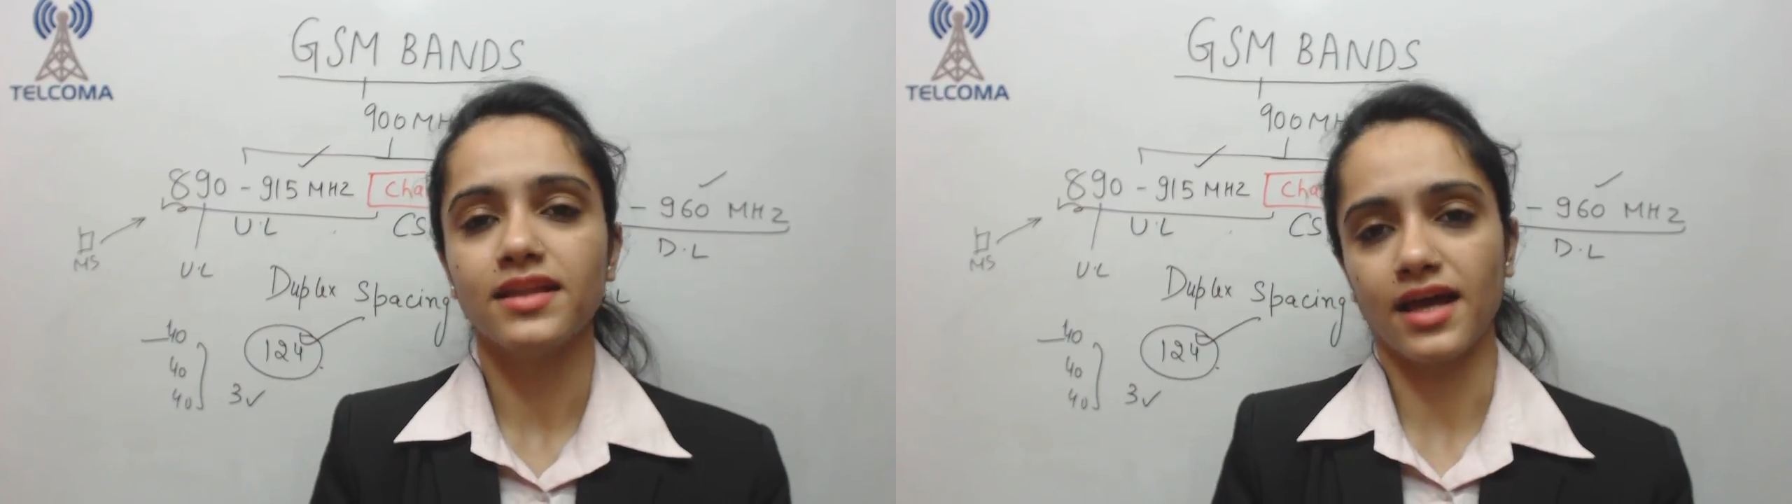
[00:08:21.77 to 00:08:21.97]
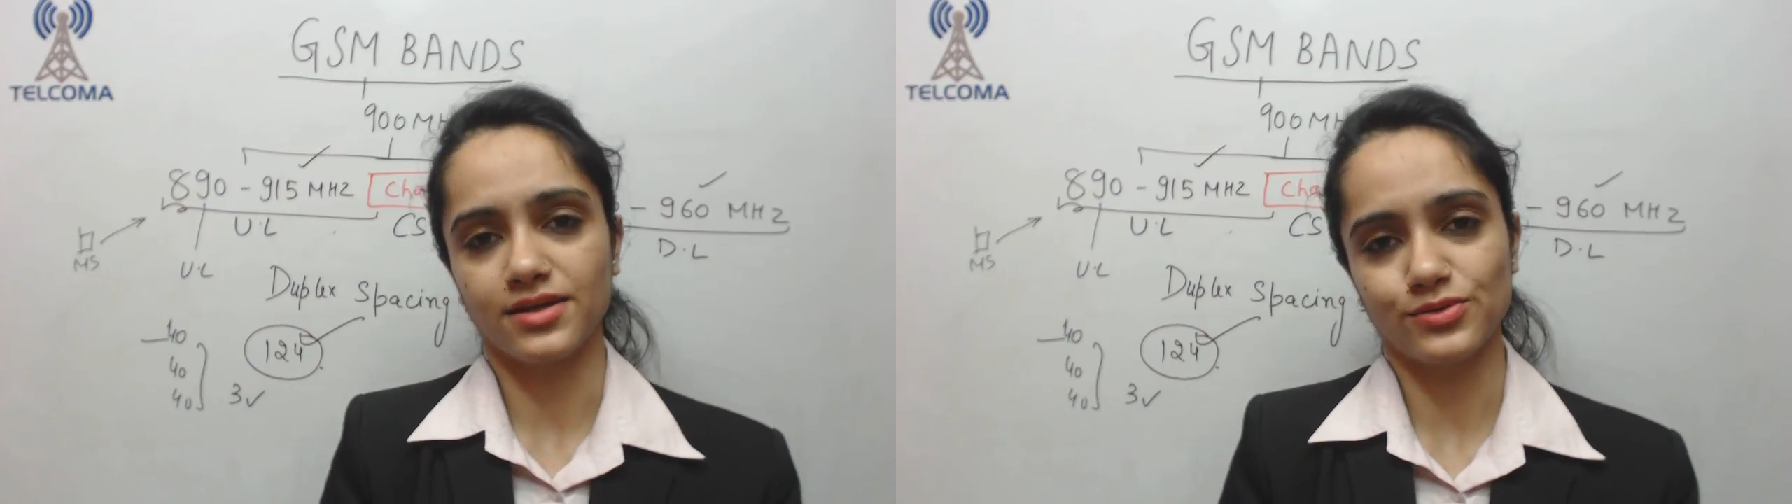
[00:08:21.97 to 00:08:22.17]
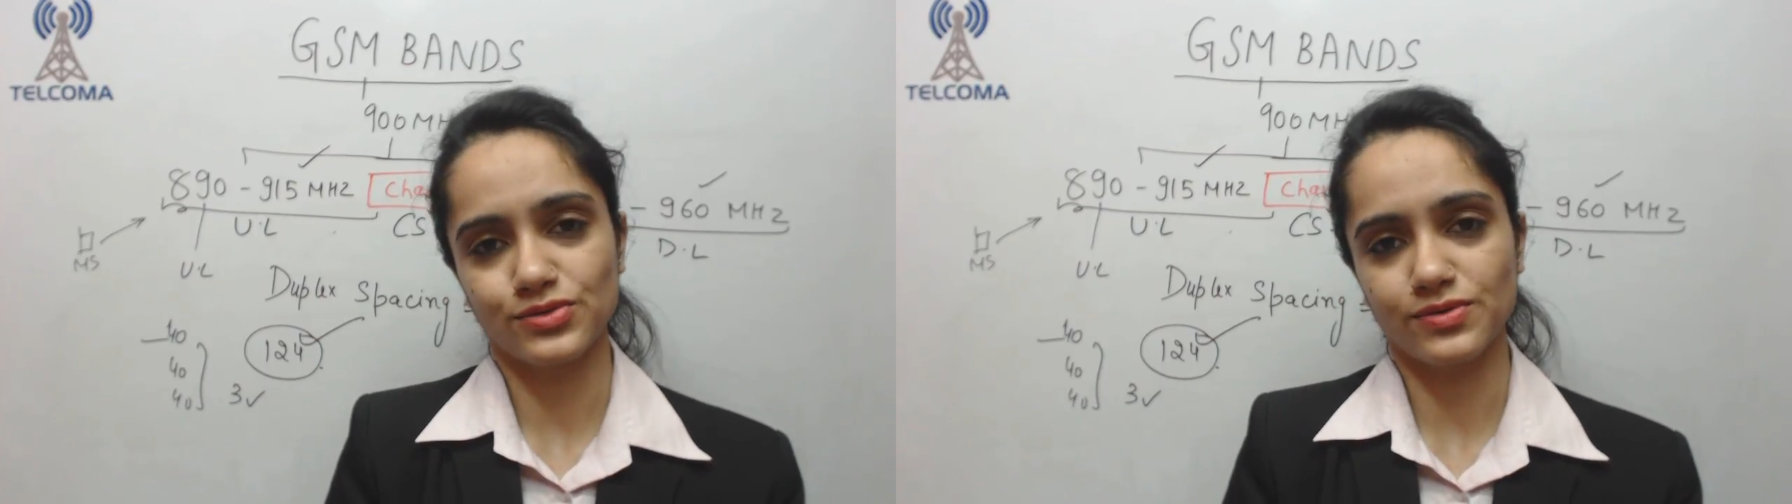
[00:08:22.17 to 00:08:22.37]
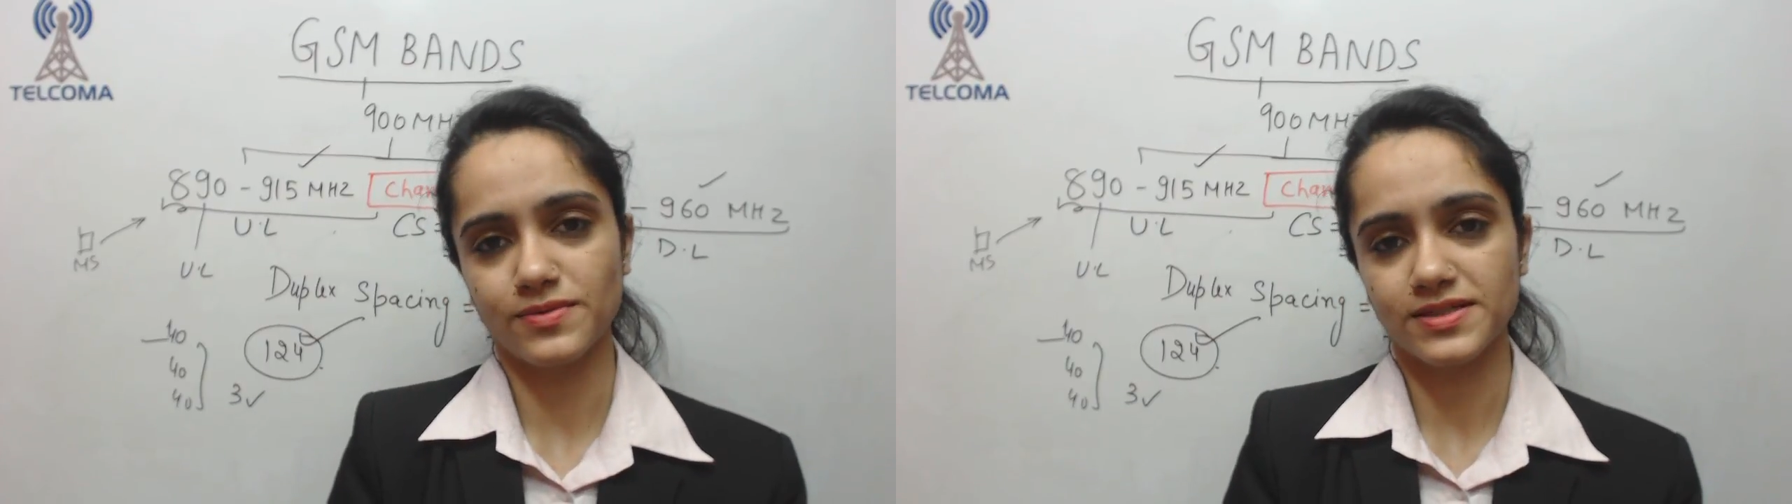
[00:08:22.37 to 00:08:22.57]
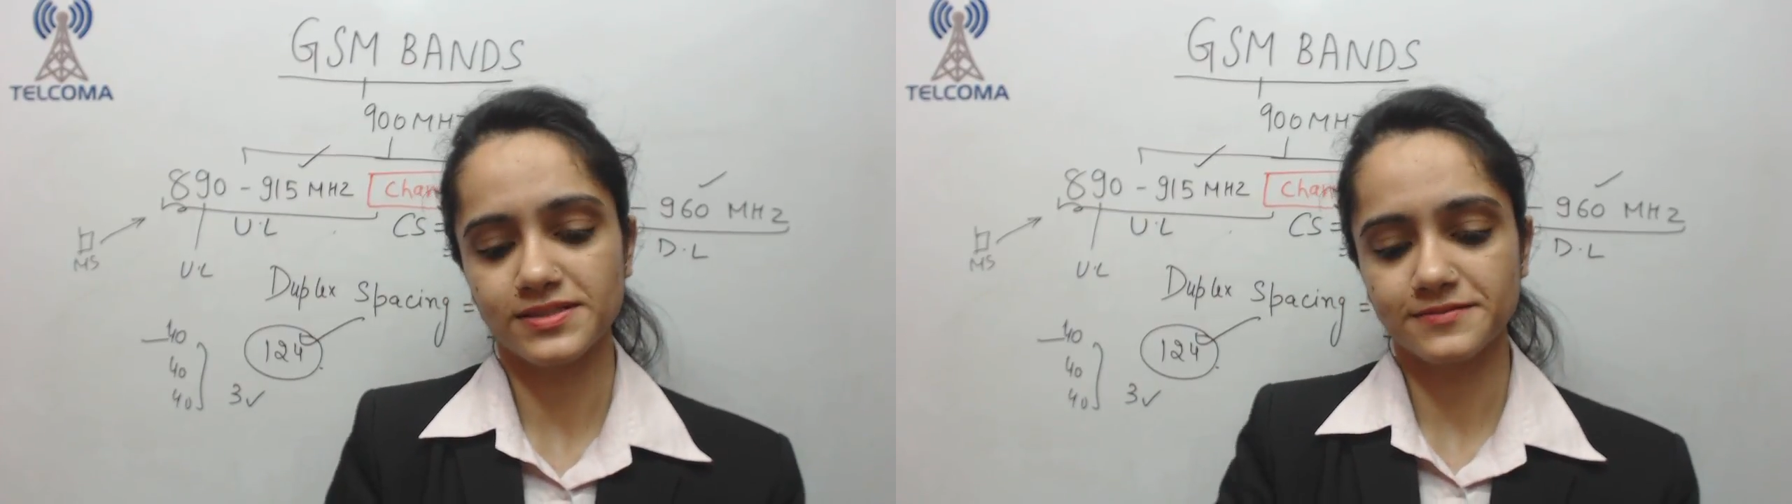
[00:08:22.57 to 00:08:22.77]
Thank you so
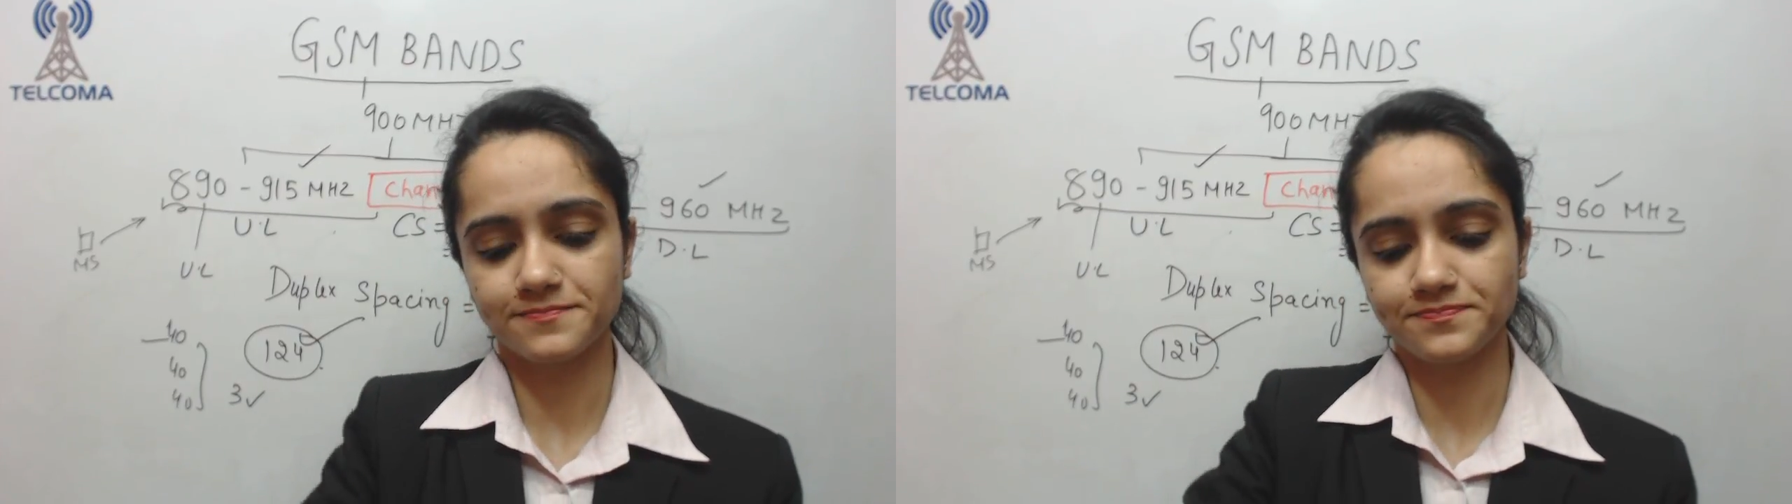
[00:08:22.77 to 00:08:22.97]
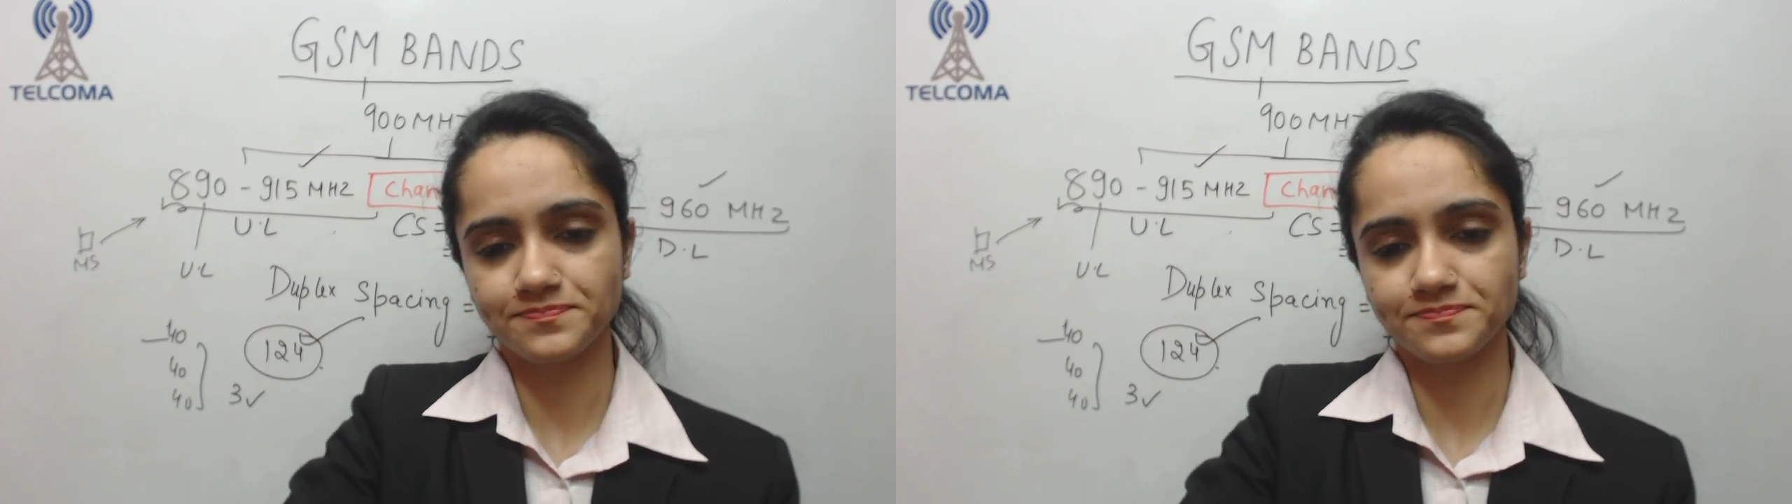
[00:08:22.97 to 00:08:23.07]
much.